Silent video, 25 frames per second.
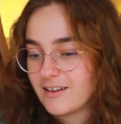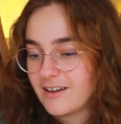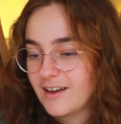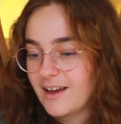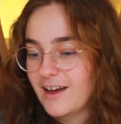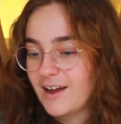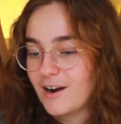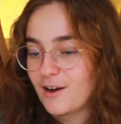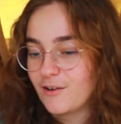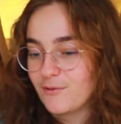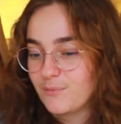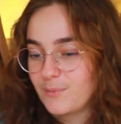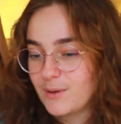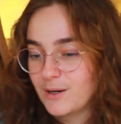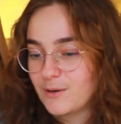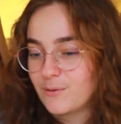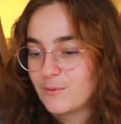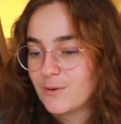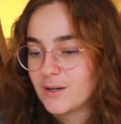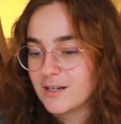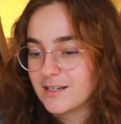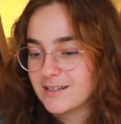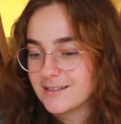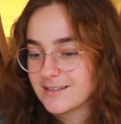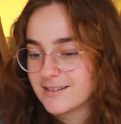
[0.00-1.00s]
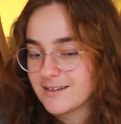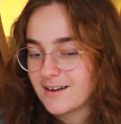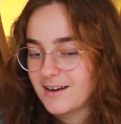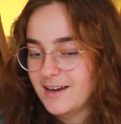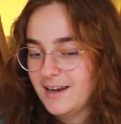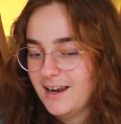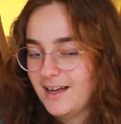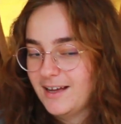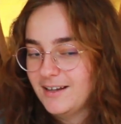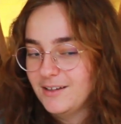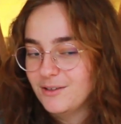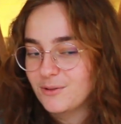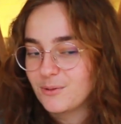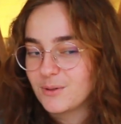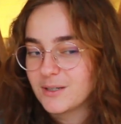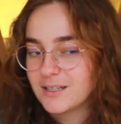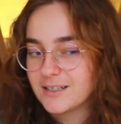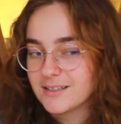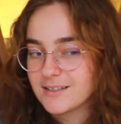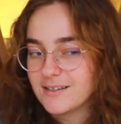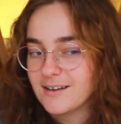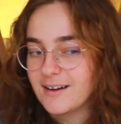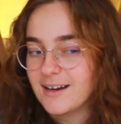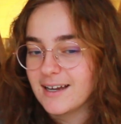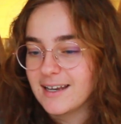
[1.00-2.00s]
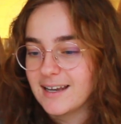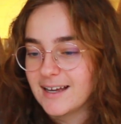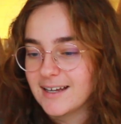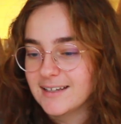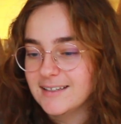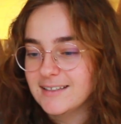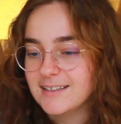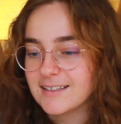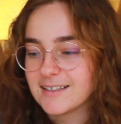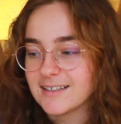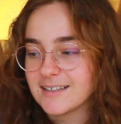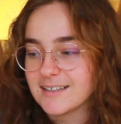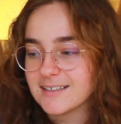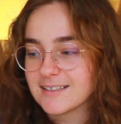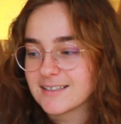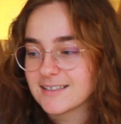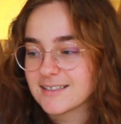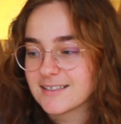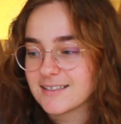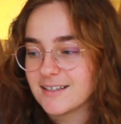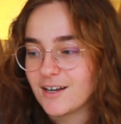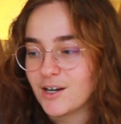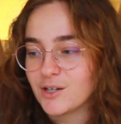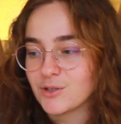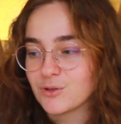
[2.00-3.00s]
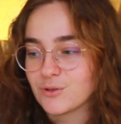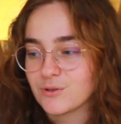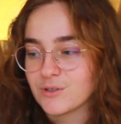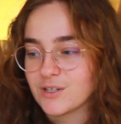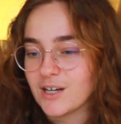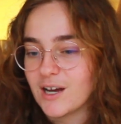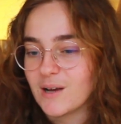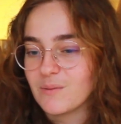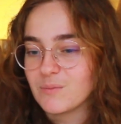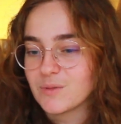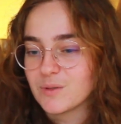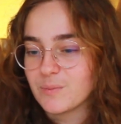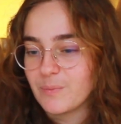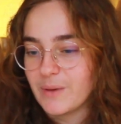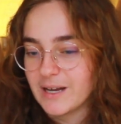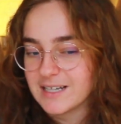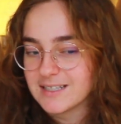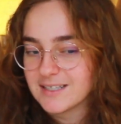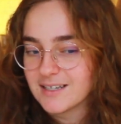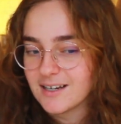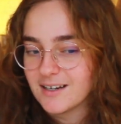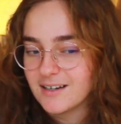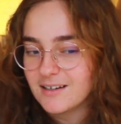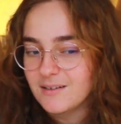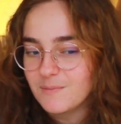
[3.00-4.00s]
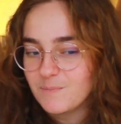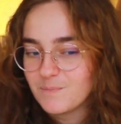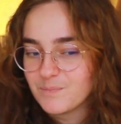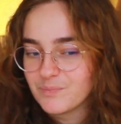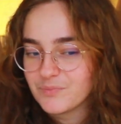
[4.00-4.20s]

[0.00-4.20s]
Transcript: and I've been on one in Thailand. The one in Thailand is 100 times better.